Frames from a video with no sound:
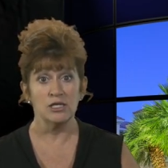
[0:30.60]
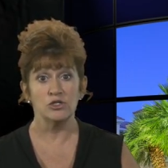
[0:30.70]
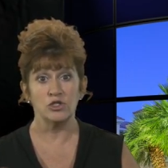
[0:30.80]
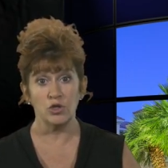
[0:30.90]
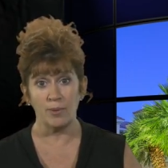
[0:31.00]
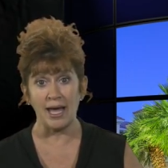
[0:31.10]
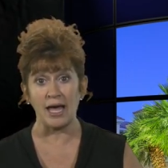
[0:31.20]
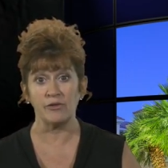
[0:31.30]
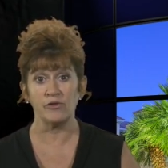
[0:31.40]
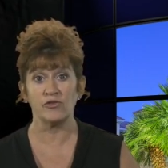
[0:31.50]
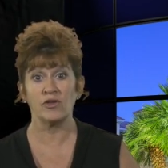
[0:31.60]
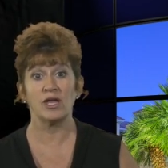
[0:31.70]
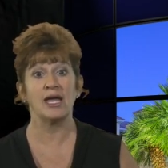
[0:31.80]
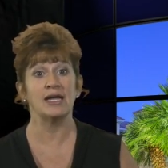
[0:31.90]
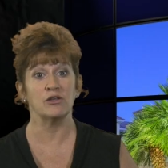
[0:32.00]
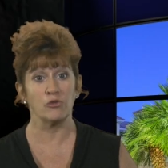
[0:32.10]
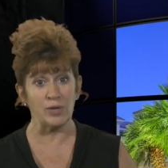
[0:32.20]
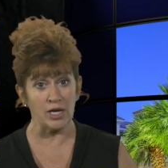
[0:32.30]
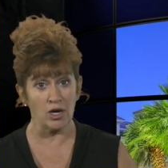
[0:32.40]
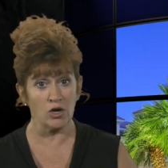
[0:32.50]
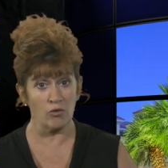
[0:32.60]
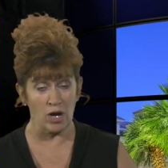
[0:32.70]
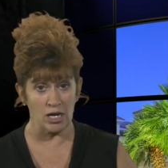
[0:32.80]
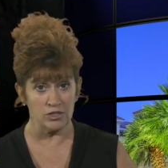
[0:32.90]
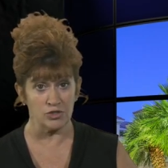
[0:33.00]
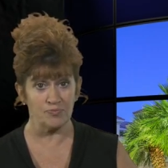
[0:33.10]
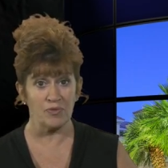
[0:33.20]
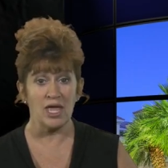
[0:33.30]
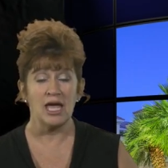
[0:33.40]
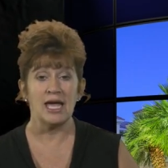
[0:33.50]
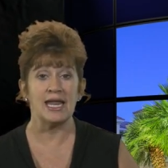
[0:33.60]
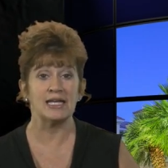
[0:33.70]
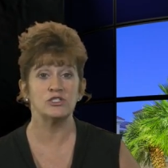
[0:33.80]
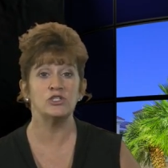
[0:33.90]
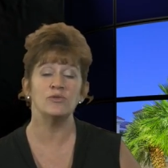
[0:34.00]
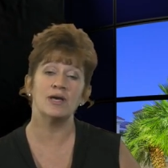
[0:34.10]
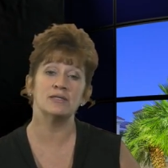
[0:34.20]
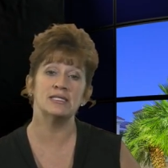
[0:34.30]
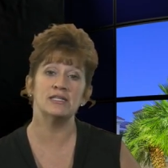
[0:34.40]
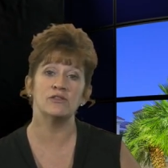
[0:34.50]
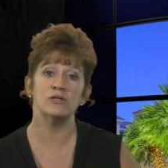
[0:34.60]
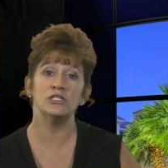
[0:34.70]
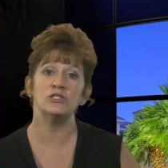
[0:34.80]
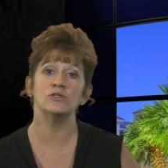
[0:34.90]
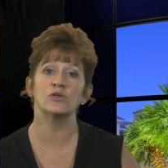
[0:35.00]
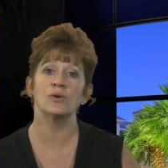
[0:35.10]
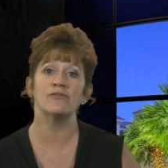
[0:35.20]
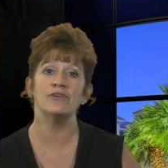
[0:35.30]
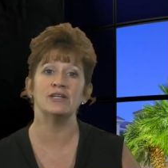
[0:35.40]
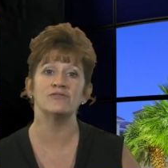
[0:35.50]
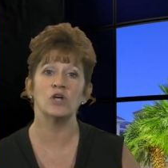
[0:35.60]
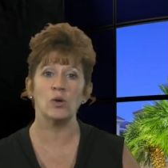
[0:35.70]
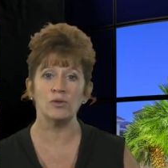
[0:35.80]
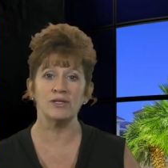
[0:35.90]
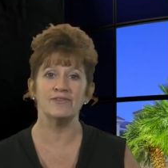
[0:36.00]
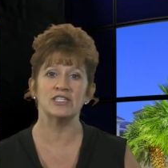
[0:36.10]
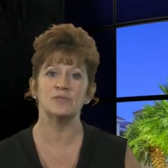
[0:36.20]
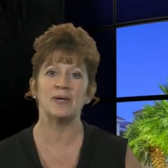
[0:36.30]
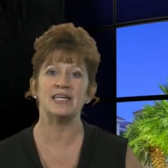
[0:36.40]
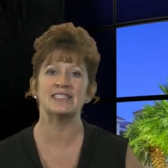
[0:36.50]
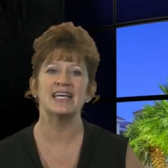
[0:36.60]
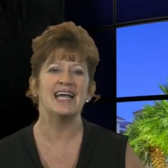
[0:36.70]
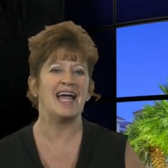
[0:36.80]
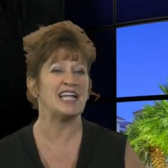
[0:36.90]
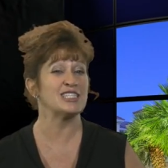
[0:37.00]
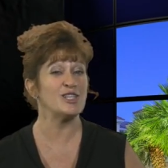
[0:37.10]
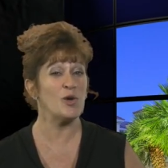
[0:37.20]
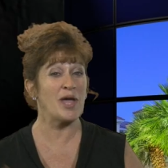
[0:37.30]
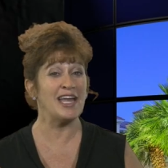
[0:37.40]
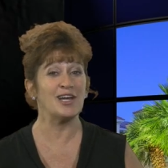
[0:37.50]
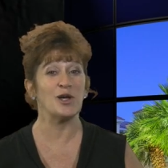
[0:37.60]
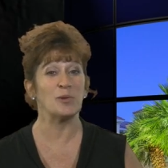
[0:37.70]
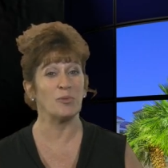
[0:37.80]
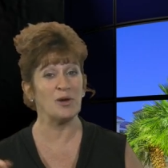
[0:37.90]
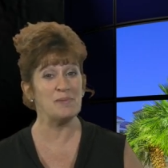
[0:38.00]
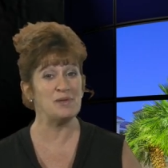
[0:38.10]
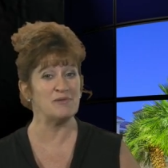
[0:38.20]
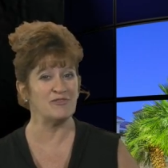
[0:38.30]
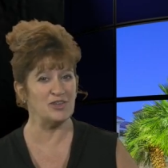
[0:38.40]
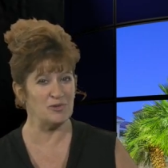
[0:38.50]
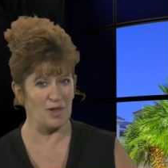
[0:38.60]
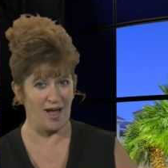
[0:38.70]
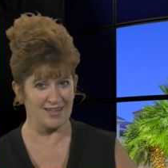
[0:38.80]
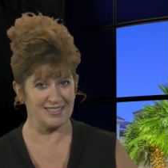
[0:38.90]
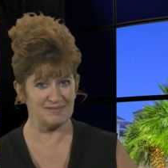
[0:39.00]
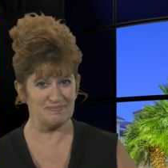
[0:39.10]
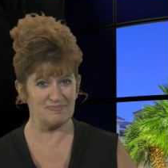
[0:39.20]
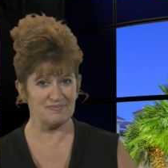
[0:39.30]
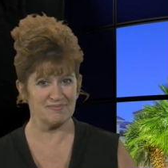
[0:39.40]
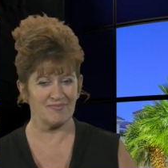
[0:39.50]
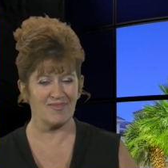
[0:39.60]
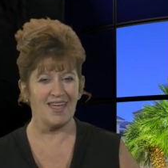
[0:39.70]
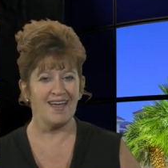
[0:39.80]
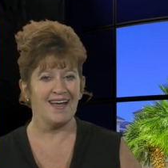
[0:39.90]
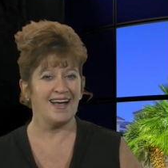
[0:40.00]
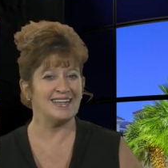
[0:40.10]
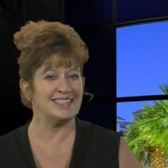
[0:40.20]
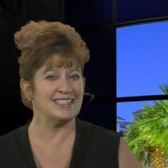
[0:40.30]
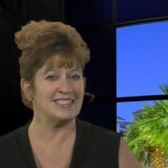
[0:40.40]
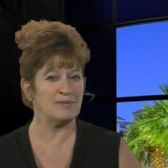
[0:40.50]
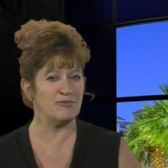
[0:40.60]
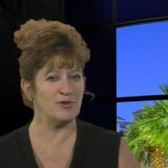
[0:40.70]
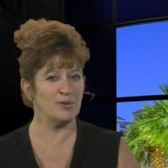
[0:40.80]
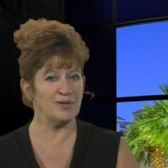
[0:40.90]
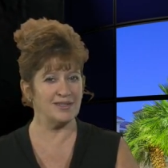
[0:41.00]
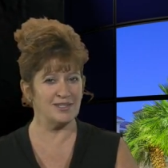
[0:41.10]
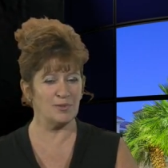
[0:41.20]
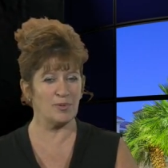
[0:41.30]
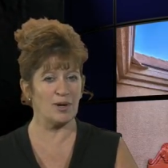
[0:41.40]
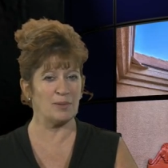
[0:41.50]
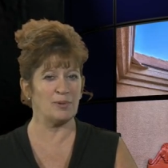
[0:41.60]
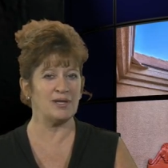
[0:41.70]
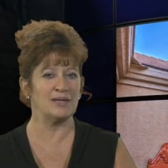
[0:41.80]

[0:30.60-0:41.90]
two baths, and a three car garage. It has 2,032 square feet of total living space, and it's located on a premium view lot. As I step forward onto the property, I'm